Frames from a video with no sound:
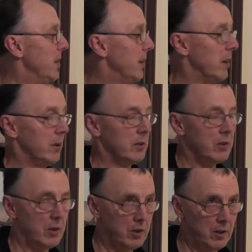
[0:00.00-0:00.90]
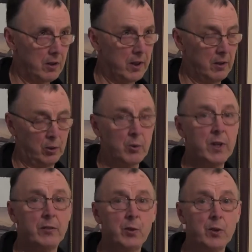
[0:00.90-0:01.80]
in a
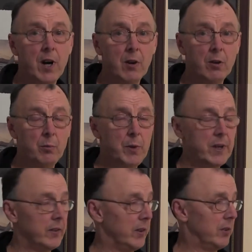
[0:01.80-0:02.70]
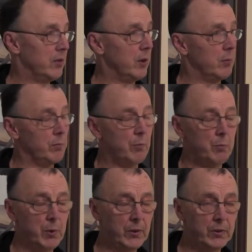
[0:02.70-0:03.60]
24-hour basis,
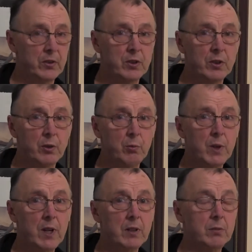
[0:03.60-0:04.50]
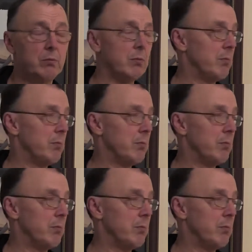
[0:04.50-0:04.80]
positioned well,